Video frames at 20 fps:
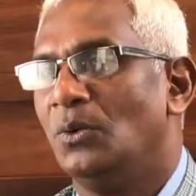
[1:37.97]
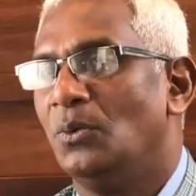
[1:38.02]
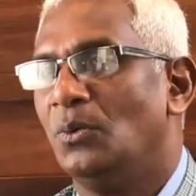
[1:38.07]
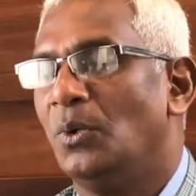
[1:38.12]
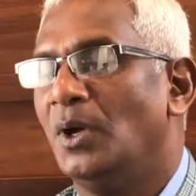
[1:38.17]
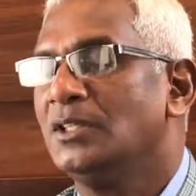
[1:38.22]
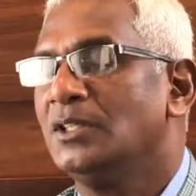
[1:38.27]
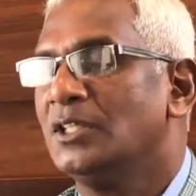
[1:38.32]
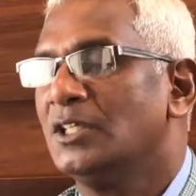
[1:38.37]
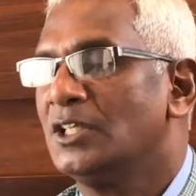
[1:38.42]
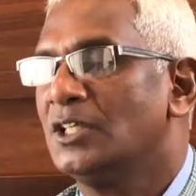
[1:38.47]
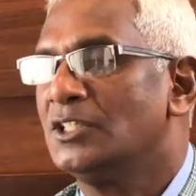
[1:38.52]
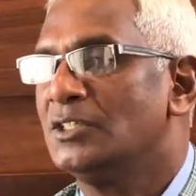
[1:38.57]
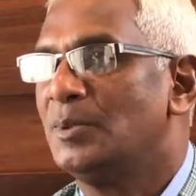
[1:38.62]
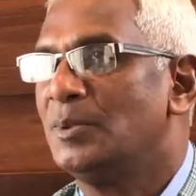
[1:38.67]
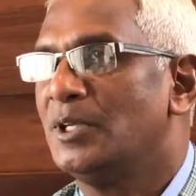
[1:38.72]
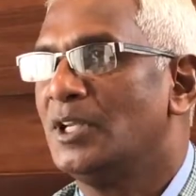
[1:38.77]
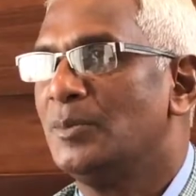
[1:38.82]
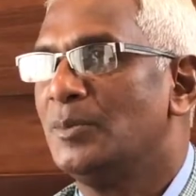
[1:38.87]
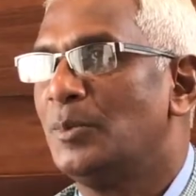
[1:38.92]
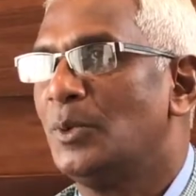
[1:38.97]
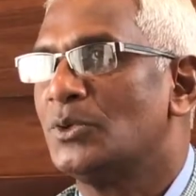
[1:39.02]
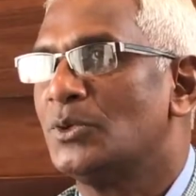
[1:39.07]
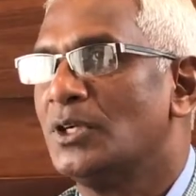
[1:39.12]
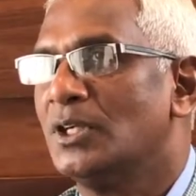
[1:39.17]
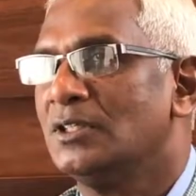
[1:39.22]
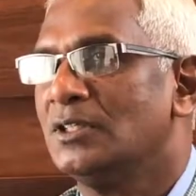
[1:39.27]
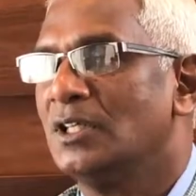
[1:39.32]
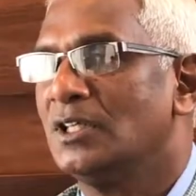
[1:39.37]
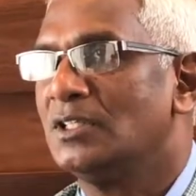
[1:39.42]
One thing is very
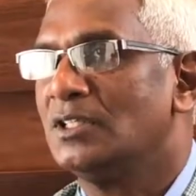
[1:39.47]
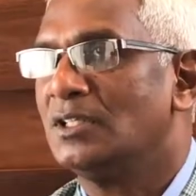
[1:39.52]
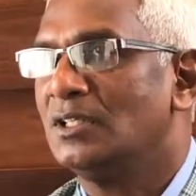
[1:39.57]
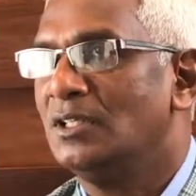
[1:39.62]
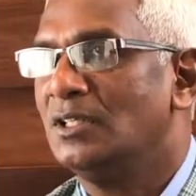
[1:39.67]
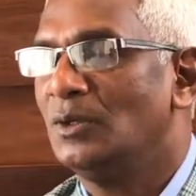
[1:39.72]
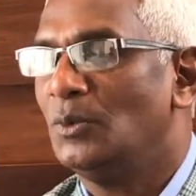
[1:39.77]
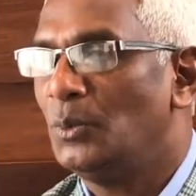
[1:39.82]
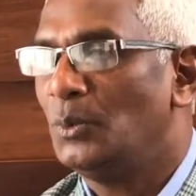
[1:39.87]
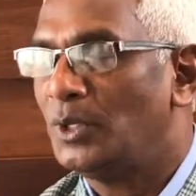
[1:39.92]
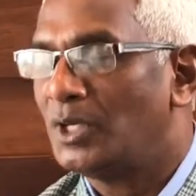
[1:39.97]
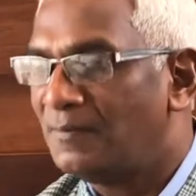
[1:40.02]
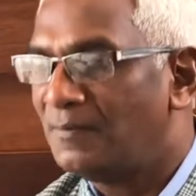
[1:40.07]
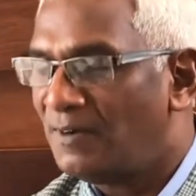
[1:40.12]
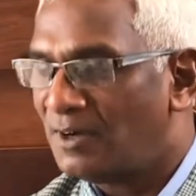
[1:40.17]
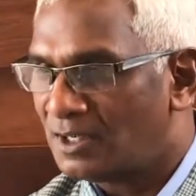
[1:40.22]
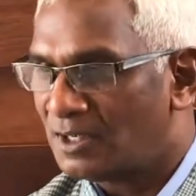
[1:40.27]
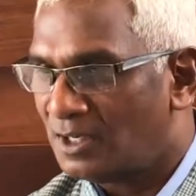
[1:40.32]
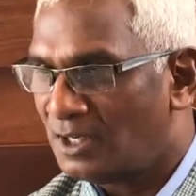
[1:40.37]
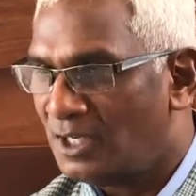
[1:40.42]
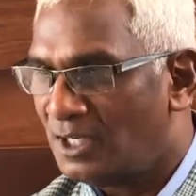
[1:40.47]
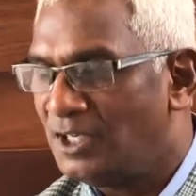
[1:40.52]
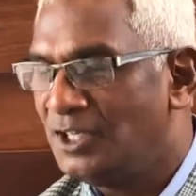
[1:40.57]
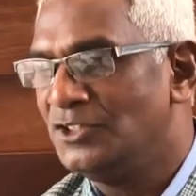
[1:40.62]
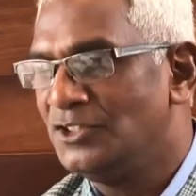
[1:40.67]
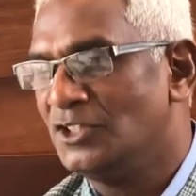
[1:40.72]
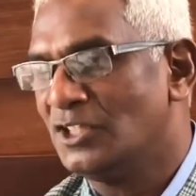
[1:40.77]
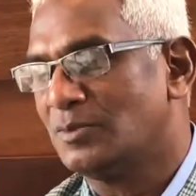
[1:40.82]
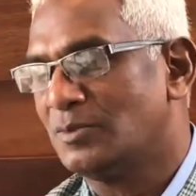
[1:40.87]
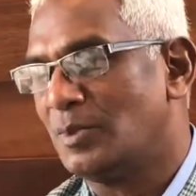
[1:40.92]
important, that wherever
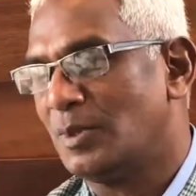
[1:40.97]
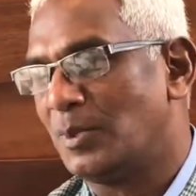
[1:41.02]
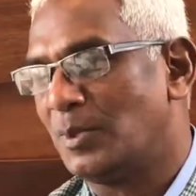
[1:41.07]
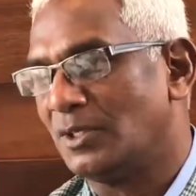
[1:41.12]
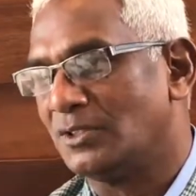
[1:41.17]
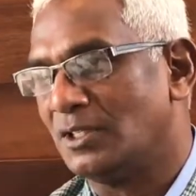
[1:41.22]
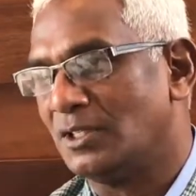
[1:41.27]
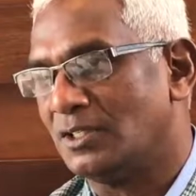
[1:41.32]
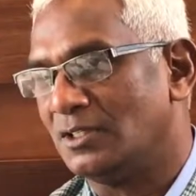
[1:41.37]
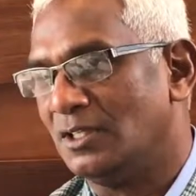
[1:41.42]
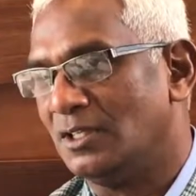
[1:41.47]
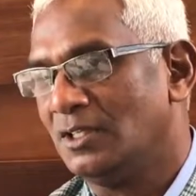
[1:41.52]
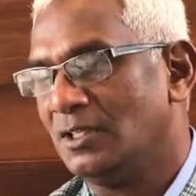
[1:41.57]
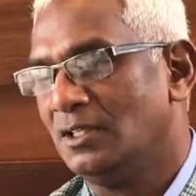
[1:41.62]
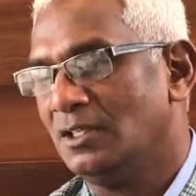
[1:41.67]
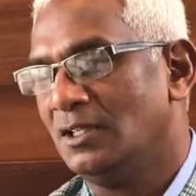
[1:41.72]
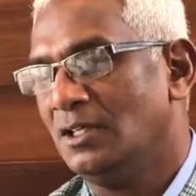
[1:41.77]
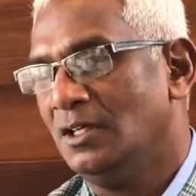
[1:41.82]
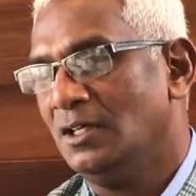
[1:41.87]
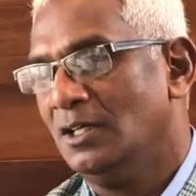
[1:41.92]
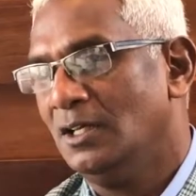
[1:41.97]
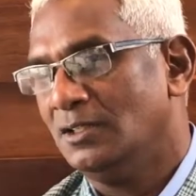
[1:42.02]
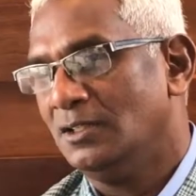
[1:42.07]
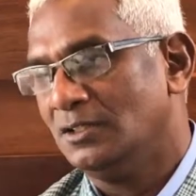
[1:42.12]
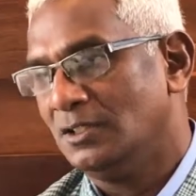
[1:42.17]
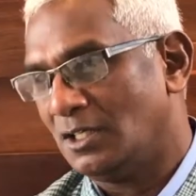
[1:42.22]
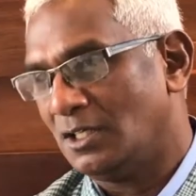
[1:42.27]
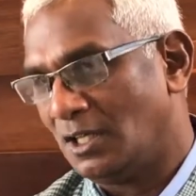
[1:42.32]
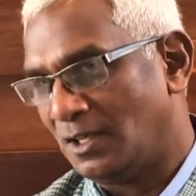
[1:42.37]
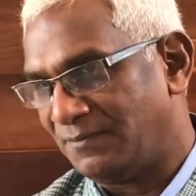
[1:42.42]
indigenous peoples are
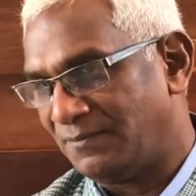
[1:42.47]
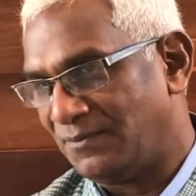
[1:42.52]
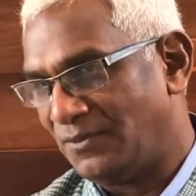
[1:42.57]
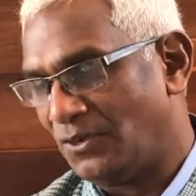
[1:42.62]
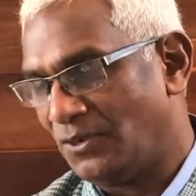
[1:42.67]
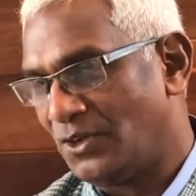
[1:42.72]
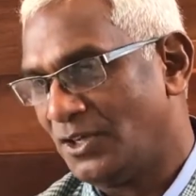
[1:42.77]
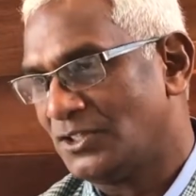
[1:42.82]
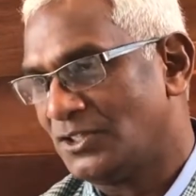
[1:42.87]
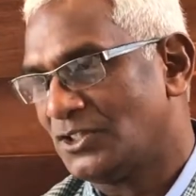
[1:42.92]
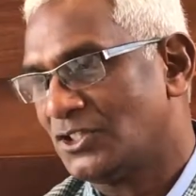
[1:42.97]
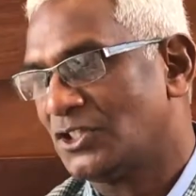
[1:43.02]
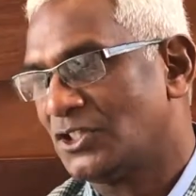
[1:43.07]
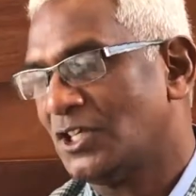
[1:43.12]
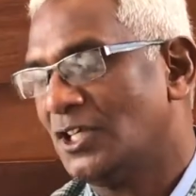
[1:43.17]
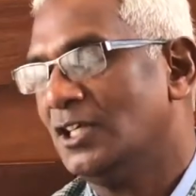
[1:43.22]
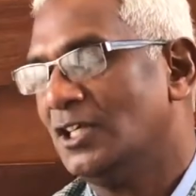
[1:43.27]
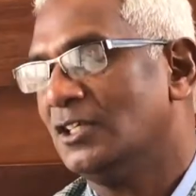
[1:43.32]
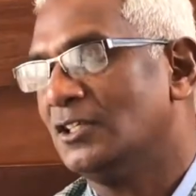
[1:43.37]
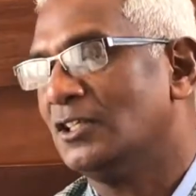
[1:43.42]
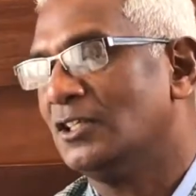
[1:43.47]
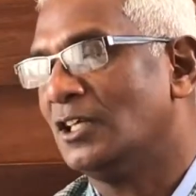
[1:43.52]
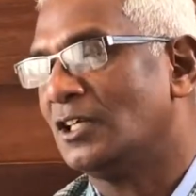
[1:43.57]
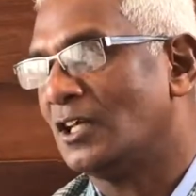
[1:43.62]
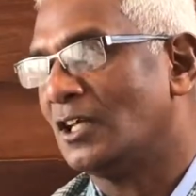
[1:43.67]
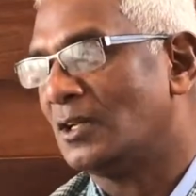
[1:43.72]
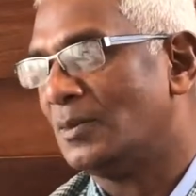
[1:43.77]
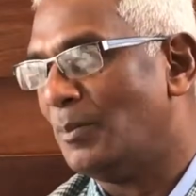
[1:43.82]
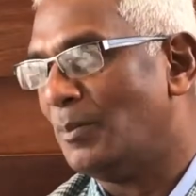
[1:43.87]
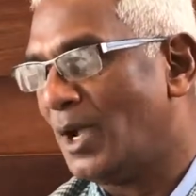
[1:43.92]
there are forests, there
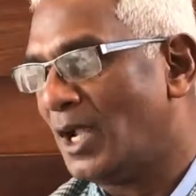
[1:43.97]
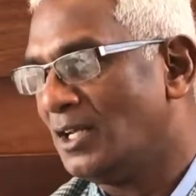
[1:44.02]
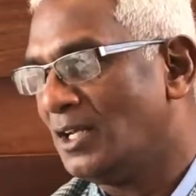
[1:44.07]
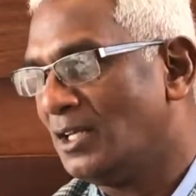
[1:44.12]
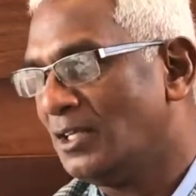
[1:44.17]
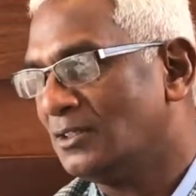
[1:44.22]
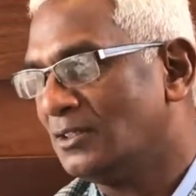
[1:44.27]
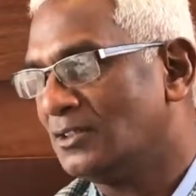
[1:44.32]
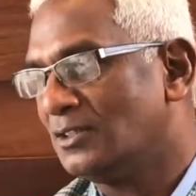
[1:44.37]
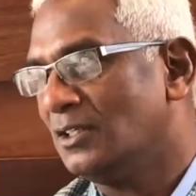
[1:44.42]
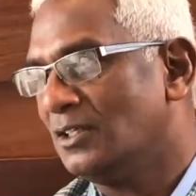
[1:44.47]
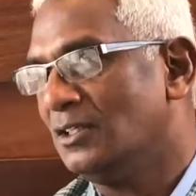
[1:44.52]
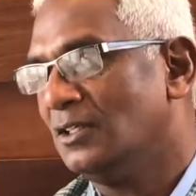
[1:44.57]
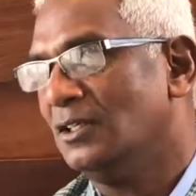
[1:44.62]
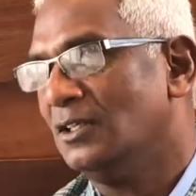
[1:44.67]
are minings,